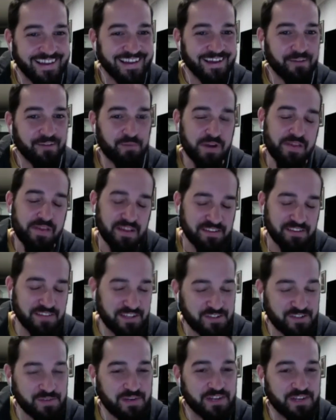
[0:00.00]
Breathing is
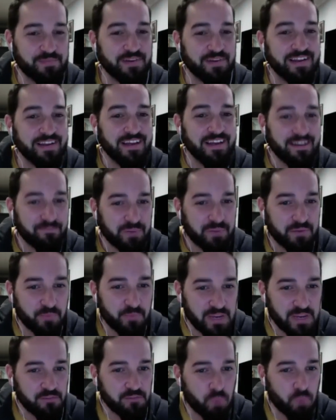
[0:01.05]
not too much, but
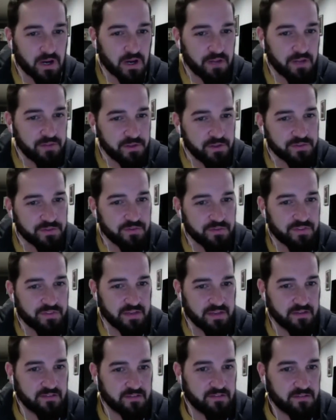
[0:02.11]
we can work on those two
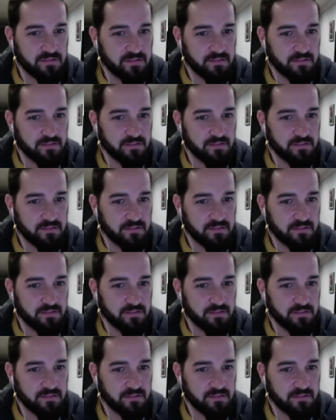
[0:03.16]
things.